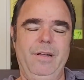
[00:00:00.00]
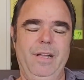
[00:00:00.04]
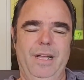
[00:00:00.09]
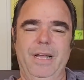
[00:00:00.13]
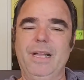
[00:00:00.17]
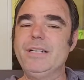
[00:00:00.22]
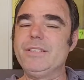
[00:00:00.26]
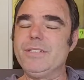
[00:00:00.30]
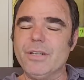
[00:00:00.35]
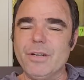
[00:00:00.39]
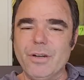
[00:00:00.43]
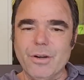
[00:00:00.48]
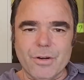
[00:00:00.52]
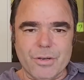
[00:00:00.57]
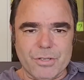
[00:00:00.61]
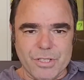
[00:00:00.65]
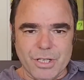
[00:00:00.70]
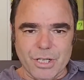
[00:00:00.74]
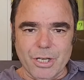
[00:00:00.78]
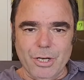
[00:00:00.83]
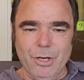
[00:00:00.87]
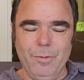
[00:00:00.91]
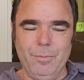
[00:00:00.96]
His and hers
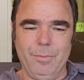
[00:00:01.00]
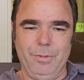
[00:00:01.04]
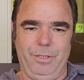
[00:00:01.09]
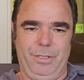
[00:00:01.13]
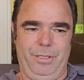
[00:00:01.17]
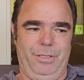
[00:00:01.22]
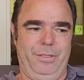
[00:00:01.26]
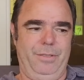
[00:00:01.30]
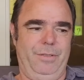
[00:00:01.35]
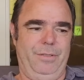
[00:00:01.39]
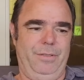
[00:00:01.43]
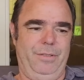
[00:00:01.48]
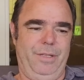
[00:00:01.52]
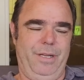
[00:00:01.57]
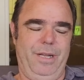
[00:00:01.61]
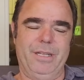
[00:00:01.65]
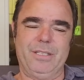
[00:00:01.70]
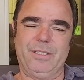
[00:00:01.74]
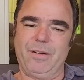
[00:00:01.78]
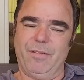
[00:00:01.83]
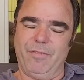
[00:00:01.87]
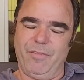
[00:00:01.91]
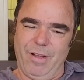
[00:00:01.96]
Tacomas. The
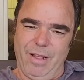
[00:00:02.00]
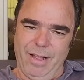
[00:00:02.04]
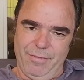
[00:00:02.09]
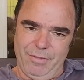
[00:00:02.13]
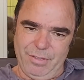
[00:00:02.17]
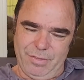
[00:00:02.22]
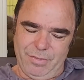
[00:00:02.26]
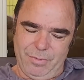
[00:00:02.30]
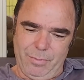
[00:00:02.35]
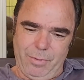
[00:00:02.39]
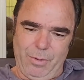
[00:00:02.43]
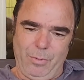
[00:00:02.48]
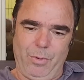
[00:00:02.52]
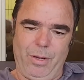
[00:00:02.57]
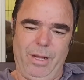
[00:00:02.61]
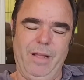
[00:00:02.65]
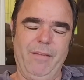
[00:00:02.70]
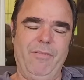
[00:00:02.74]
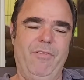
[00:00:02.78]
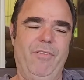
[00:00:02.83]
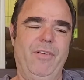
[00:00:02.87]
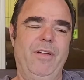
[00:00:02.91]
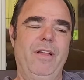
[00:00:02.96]
SR5 is for my
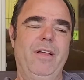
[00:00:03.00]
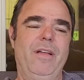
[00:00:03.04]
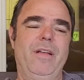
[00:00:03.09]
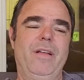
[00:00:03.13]
wife.